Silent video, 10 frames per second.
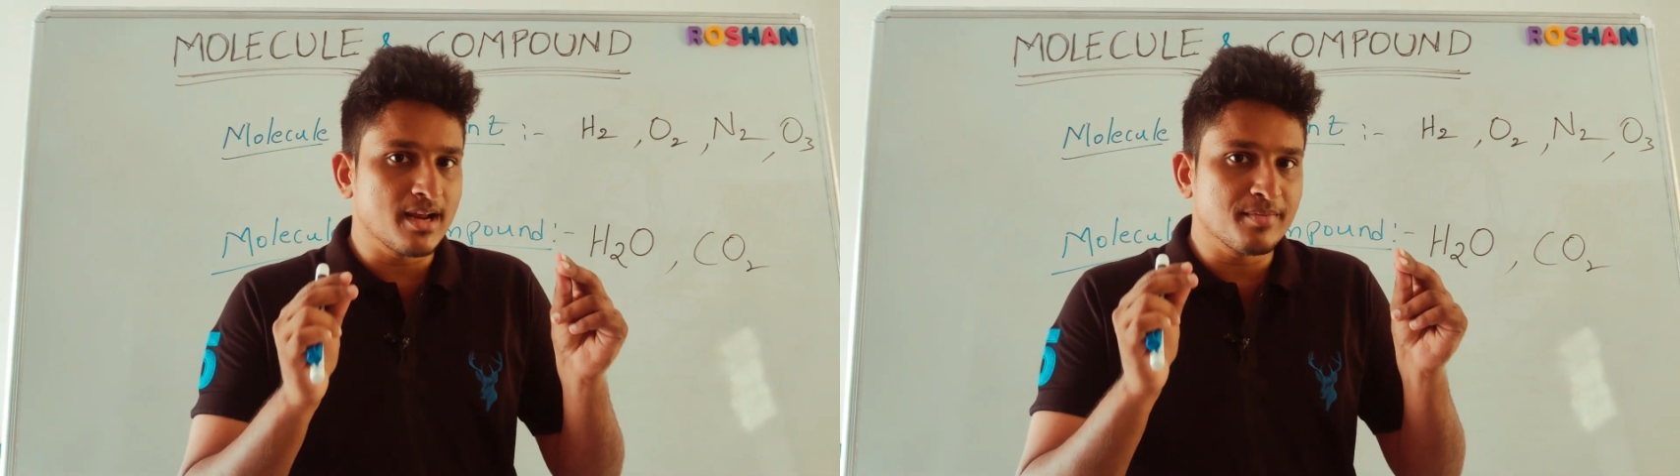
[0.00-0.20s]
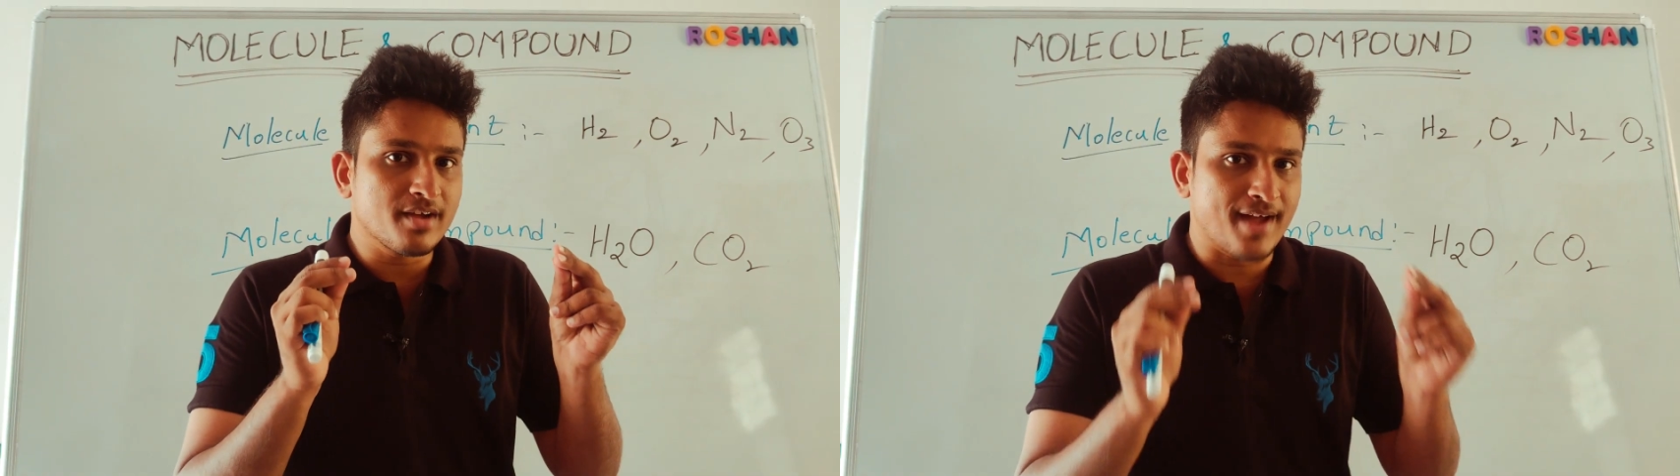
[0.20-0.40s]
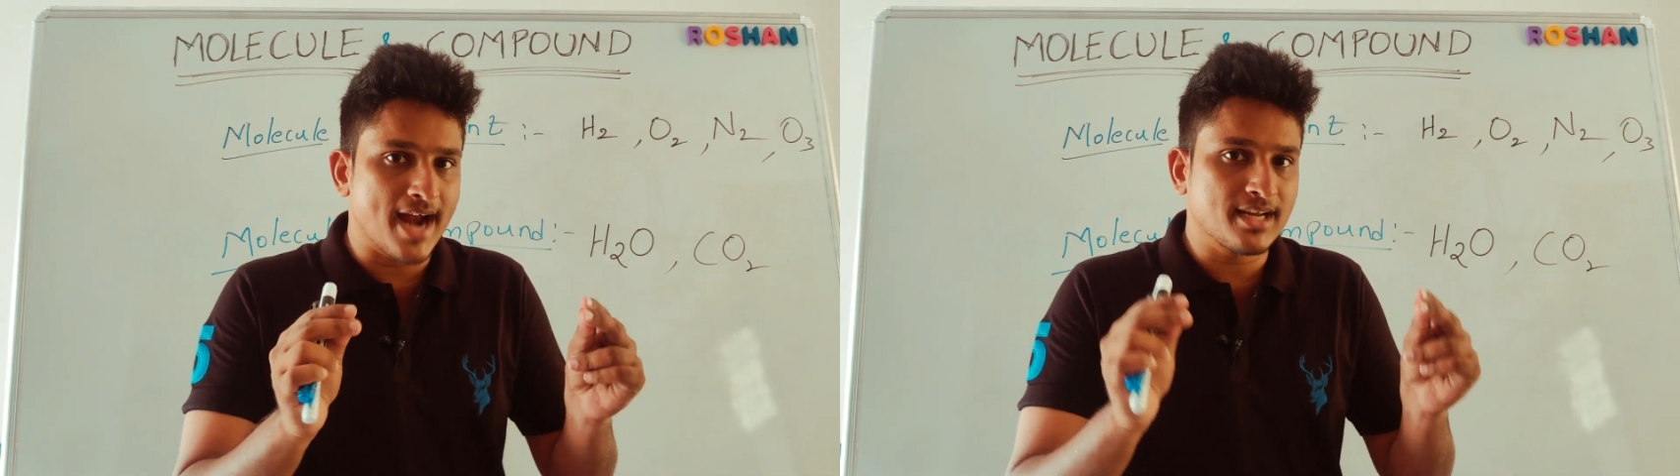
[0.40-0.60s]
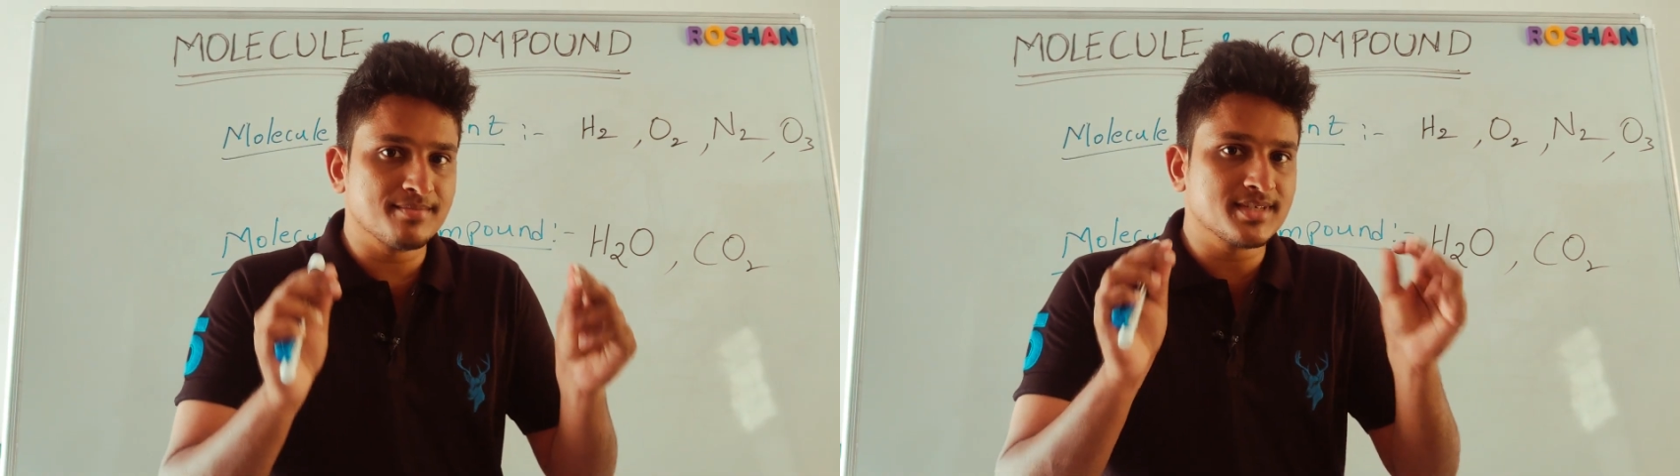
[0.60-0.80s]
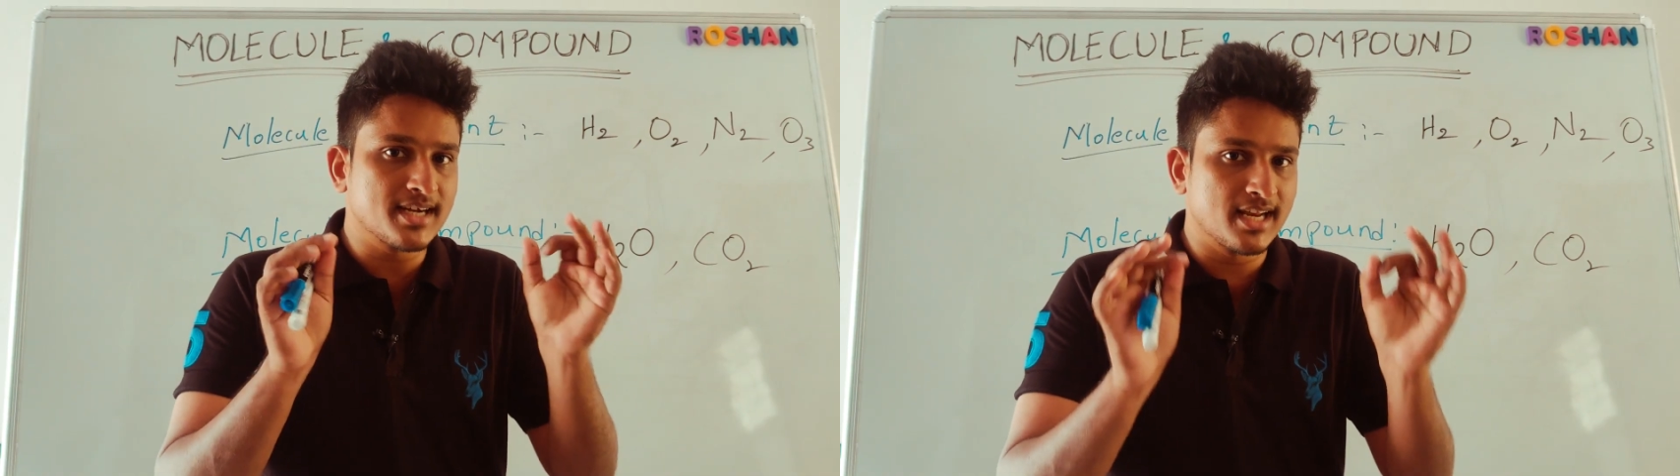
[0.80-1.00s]
the number of
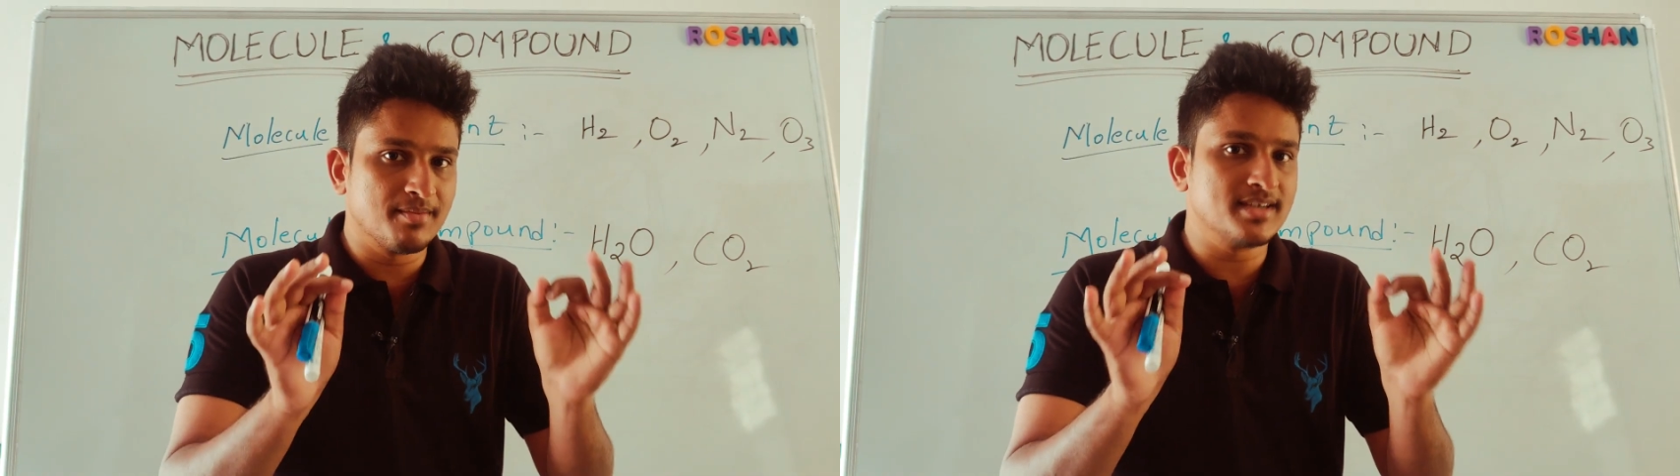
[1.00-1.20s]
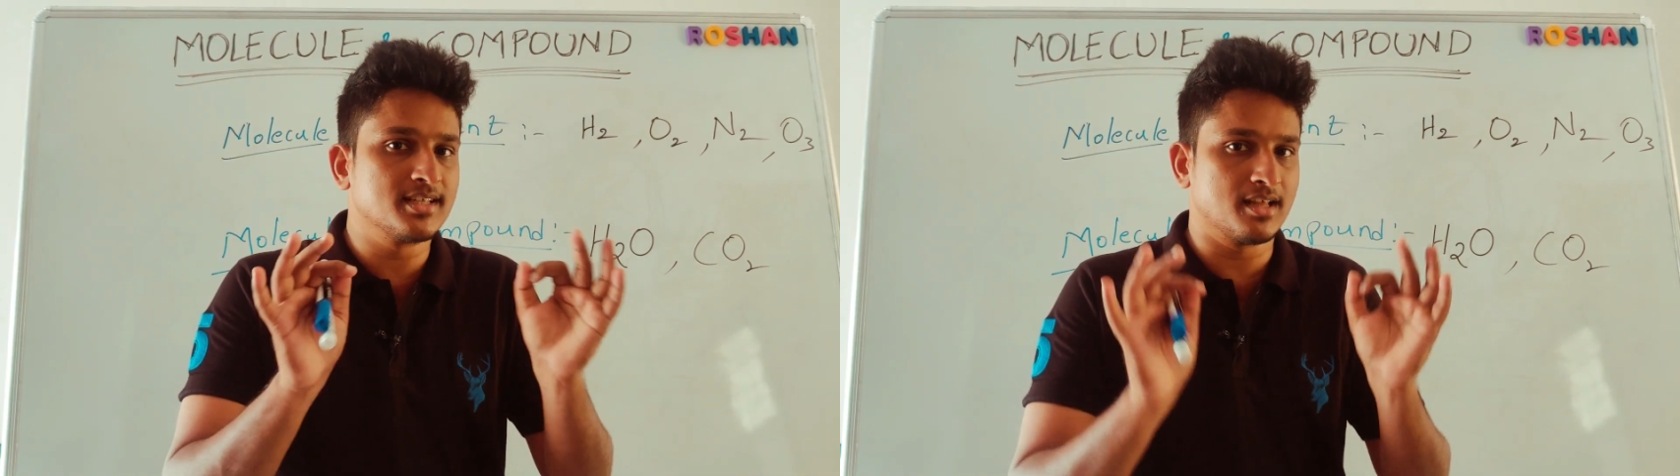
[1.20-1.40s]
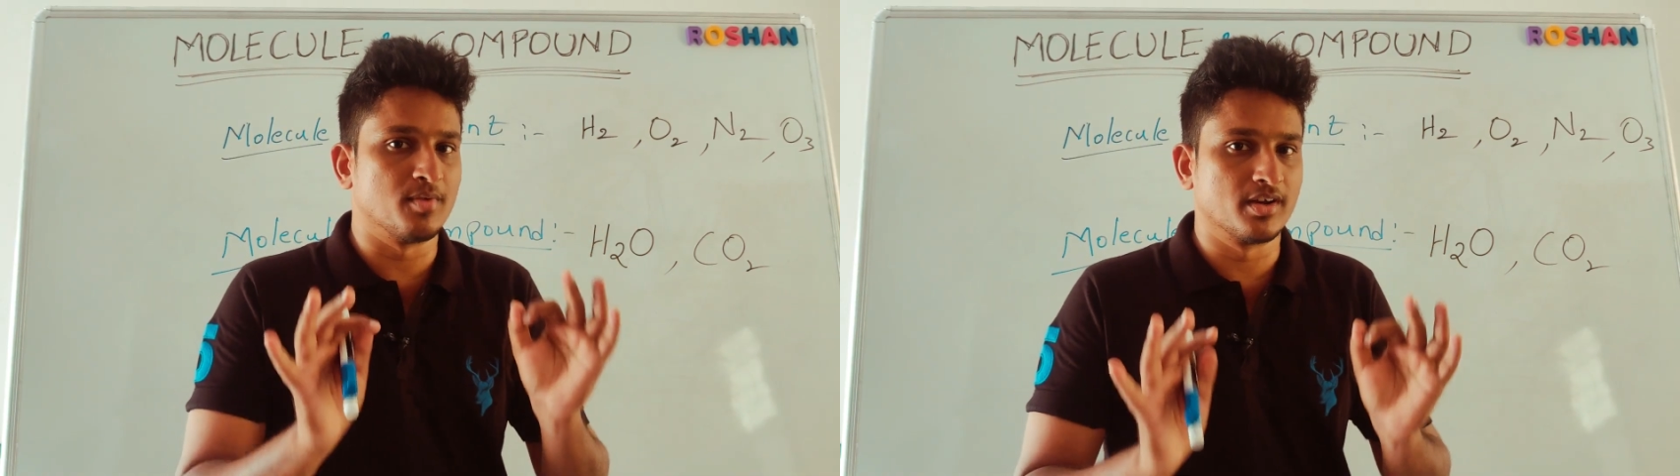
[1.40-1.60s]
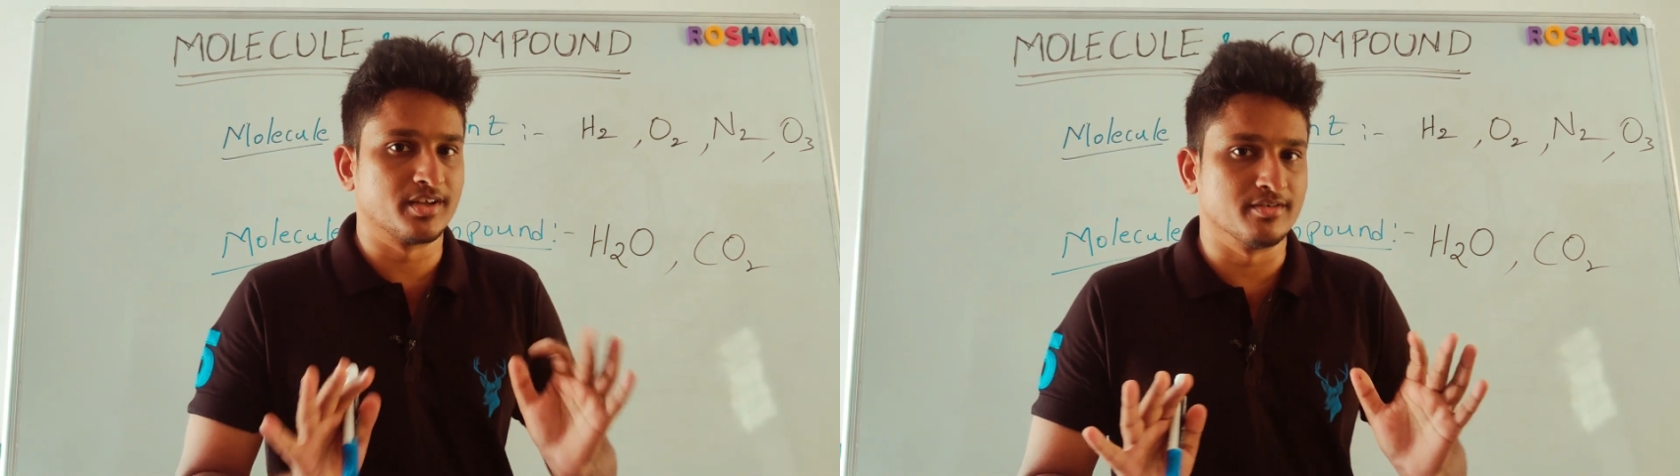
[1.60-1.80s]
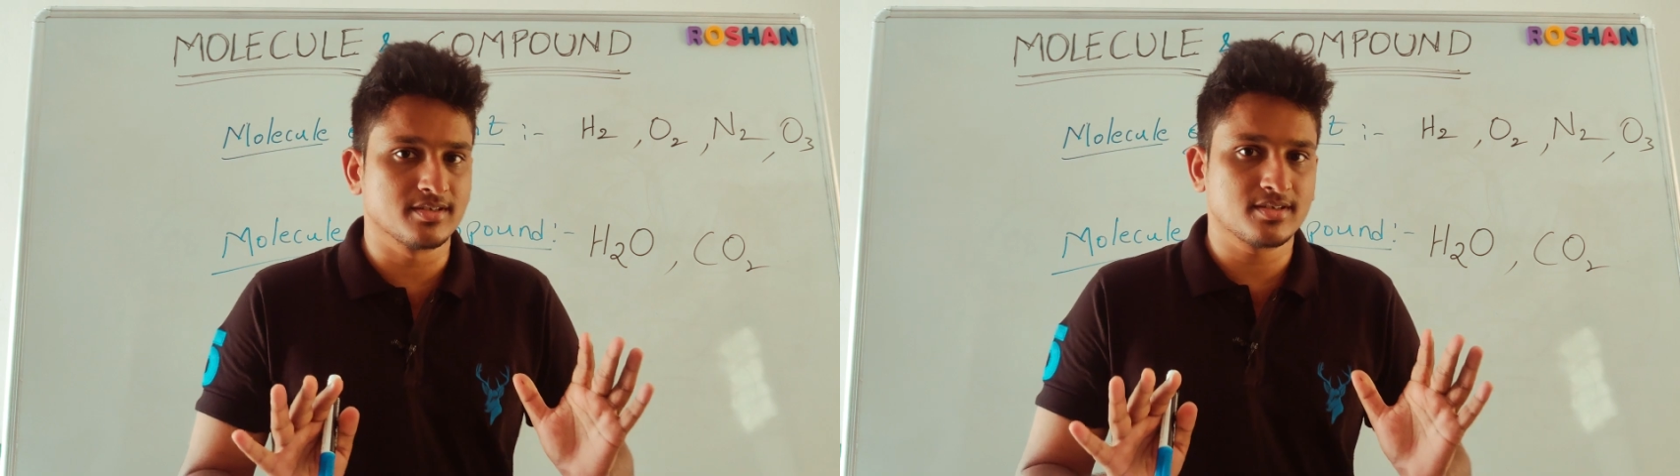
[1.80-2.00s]
atoms and elements in the
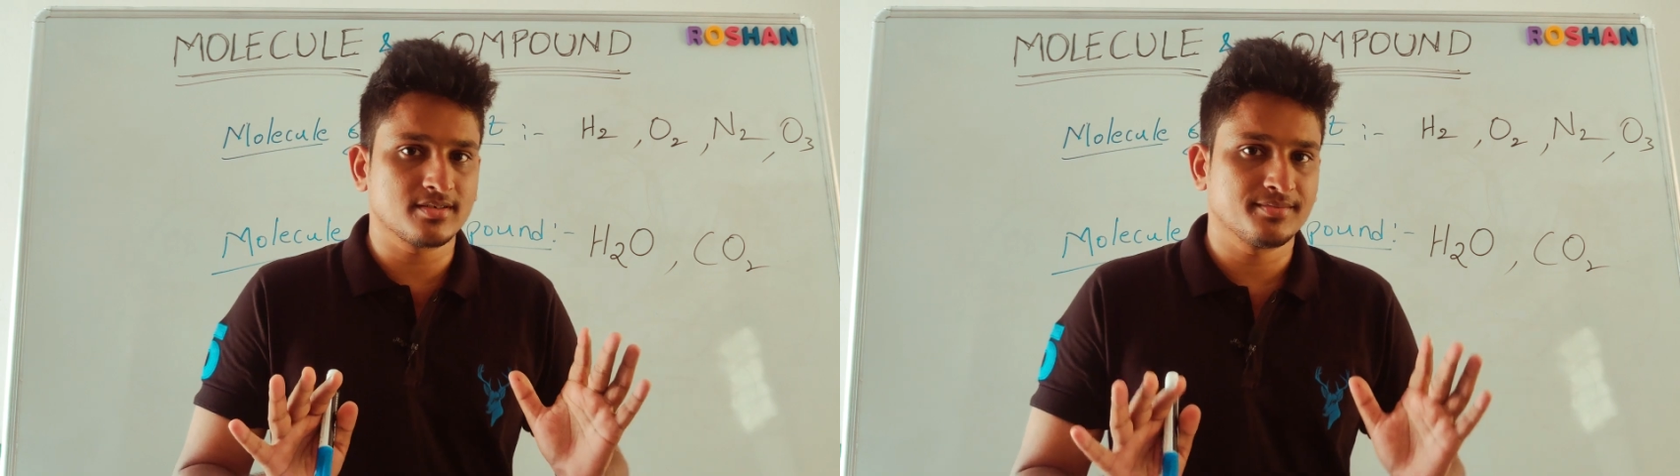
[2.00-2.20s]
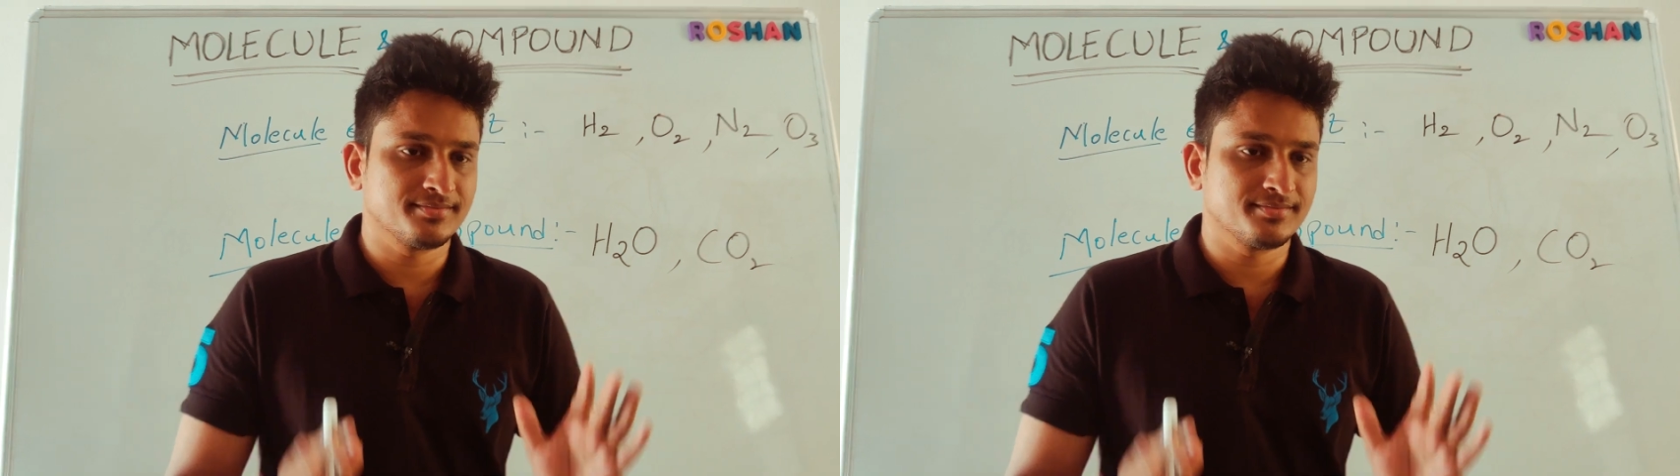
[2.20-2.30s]
molecules.